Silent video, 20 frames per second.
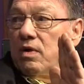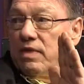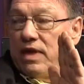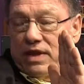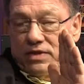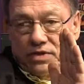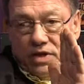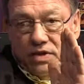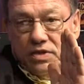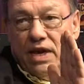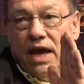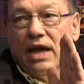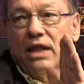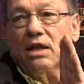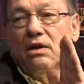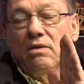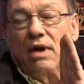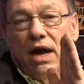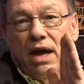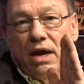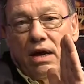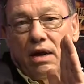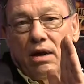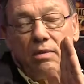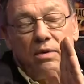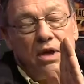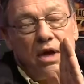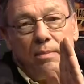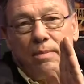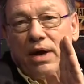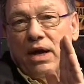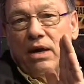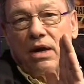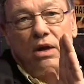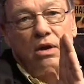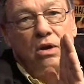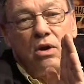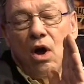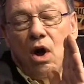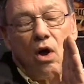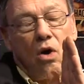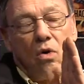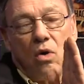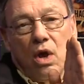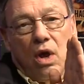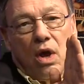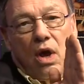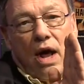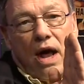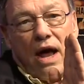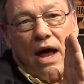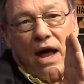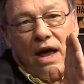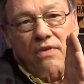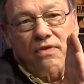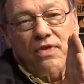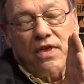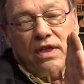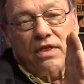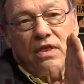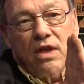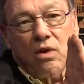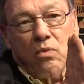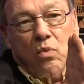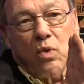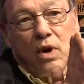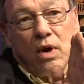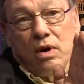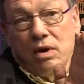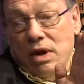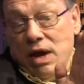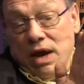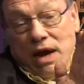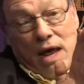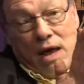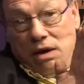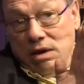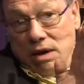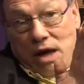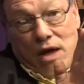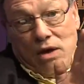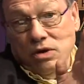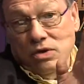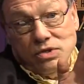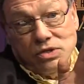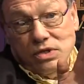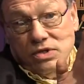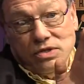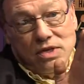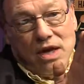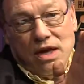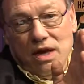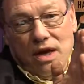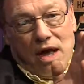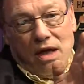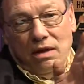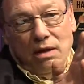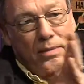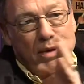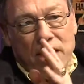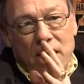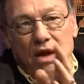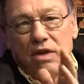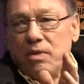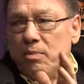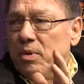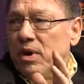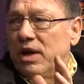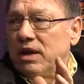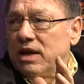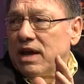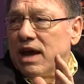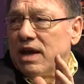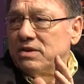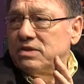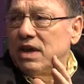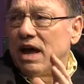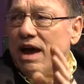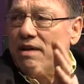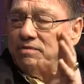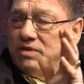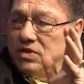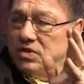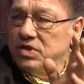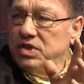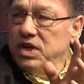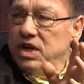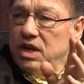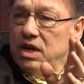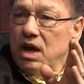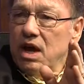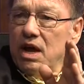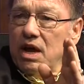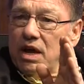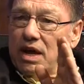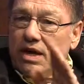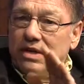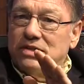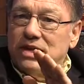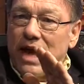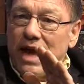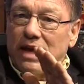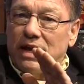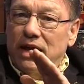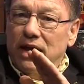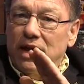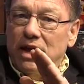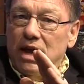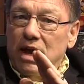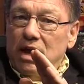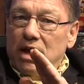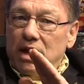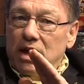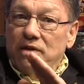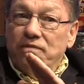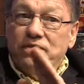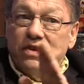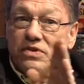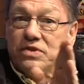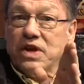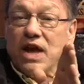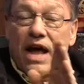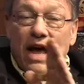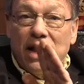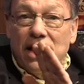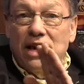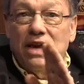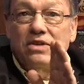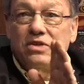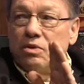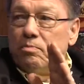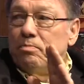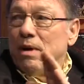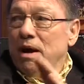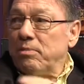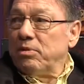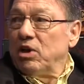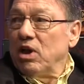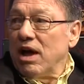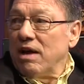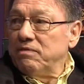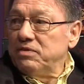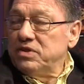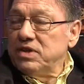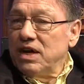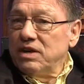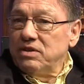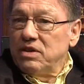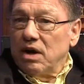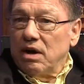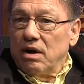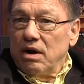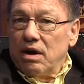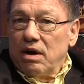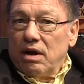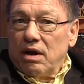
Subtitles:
That's exactly right. Yeah, but no, I think that when, and I used to say, let me hear the podcast. I have to see exactly if this guy is a bubble off center.